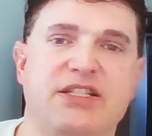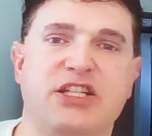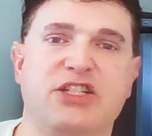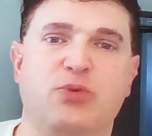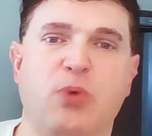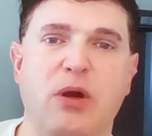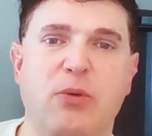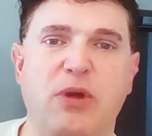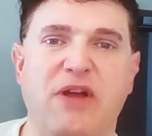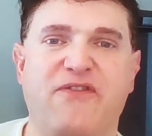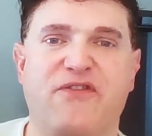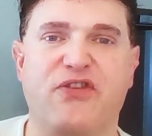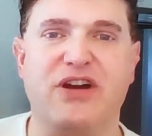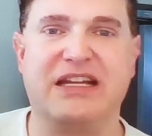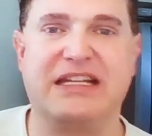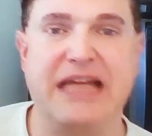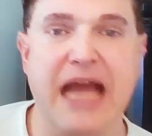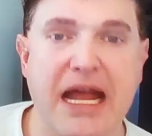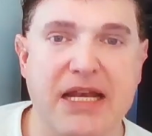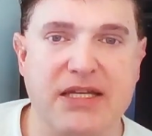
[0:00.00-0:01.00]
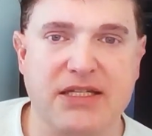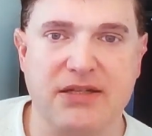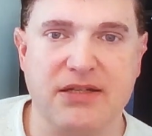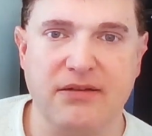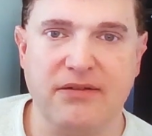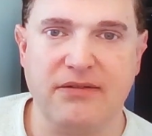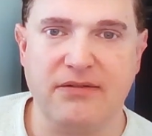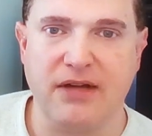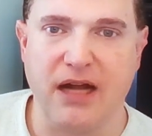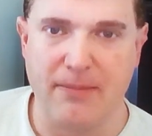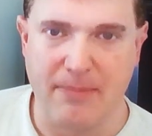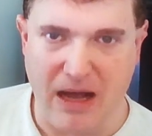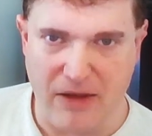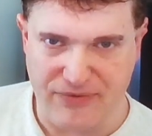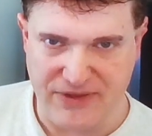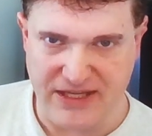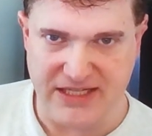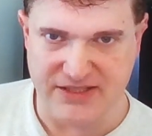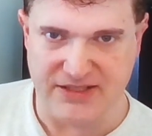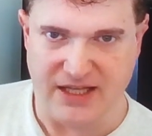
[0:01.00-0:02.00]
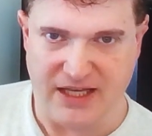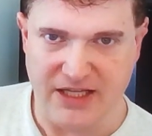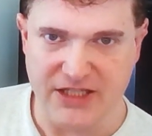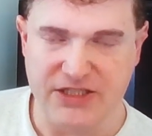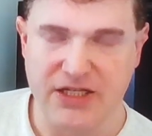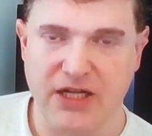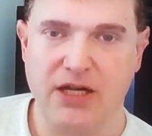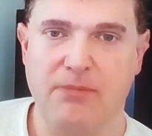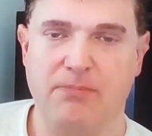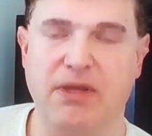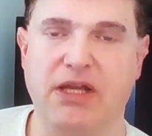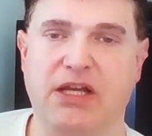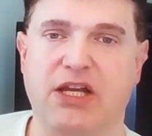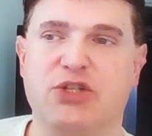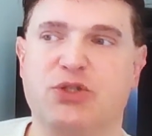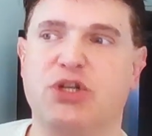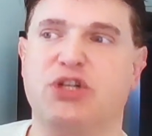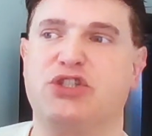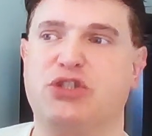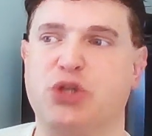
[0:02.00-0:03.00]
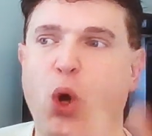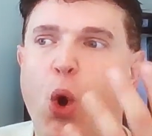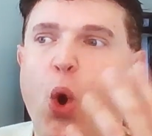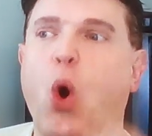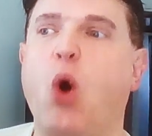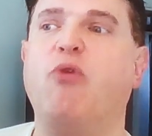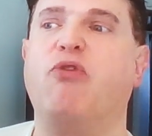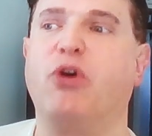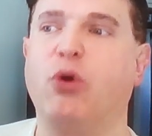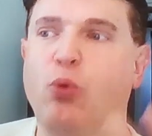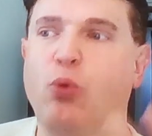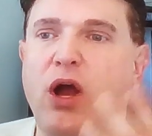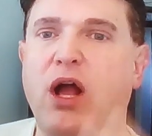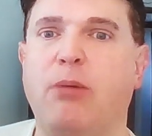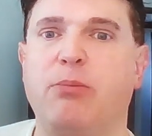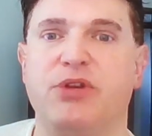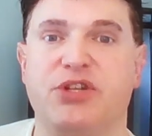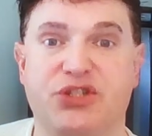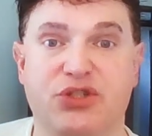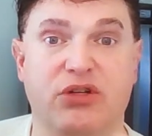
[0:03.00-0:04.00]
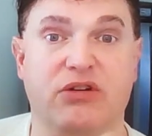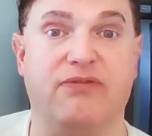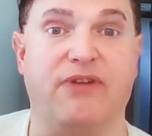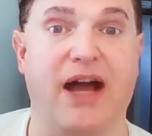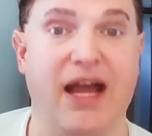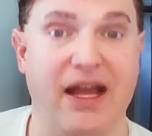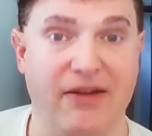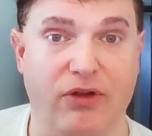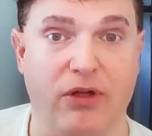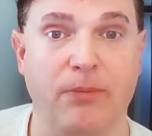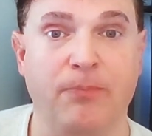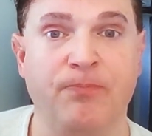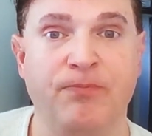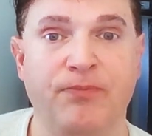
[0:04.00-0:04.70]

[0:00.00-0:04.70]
is when we forget about these things because they're so overwhelmed with survival.